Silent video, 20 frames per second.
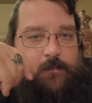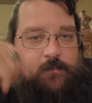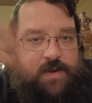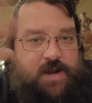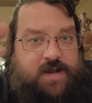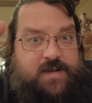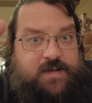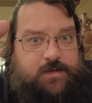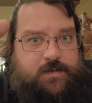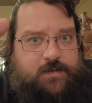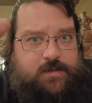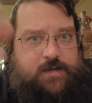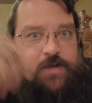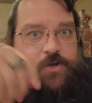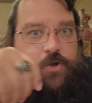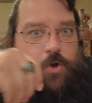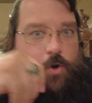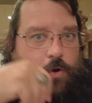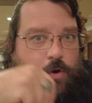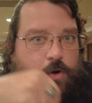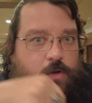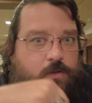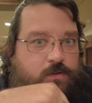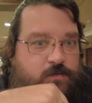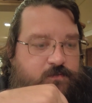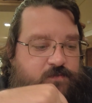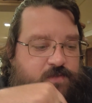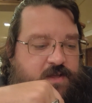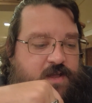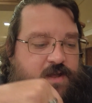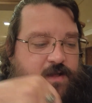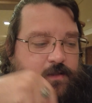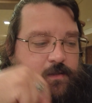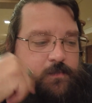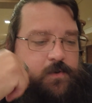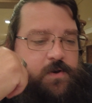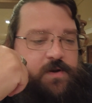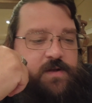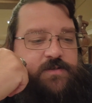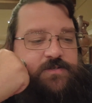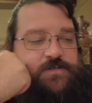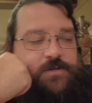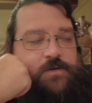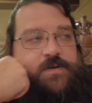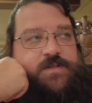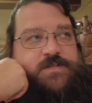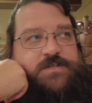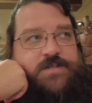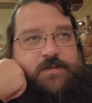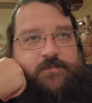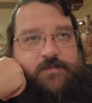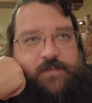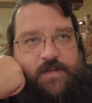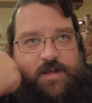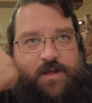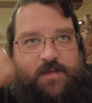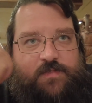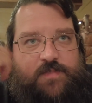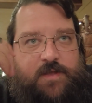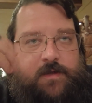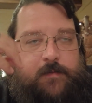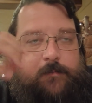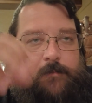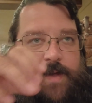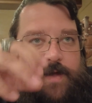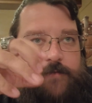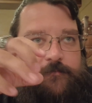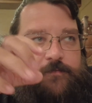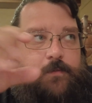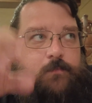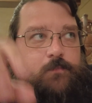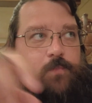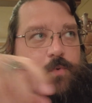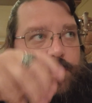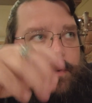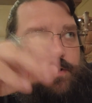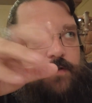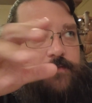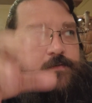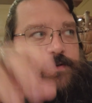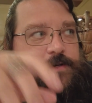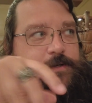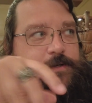But I didn't need all of the calamari. So it's definitely, I think, meant for more